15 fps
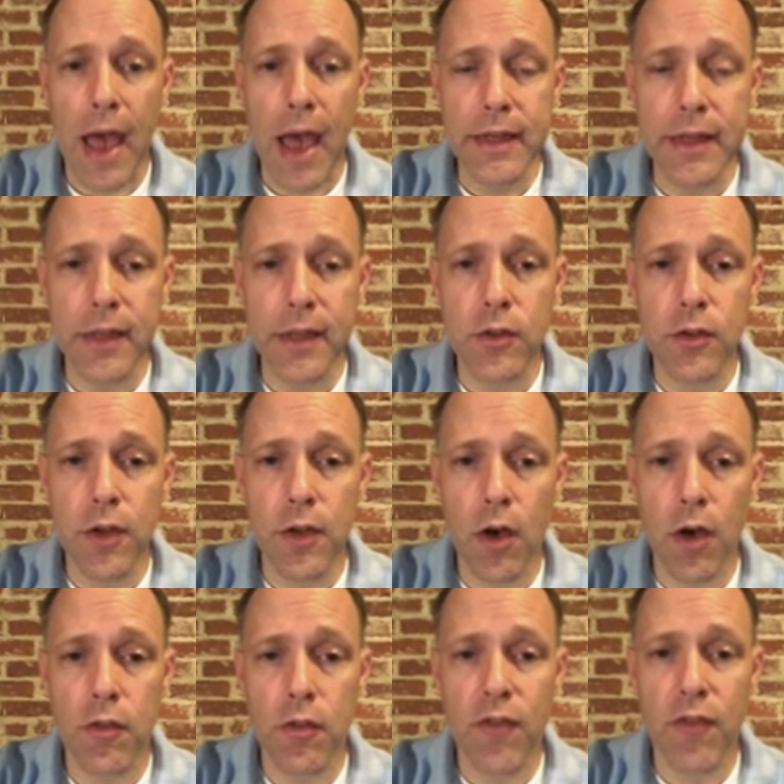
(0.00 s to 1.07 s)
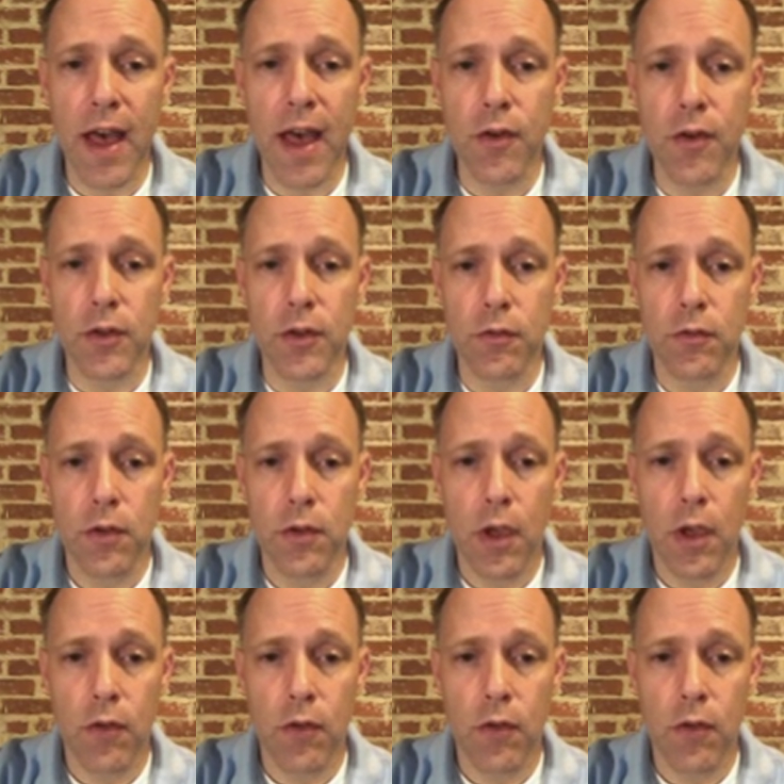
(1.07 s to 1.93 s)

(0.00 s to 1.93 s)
I need to know the value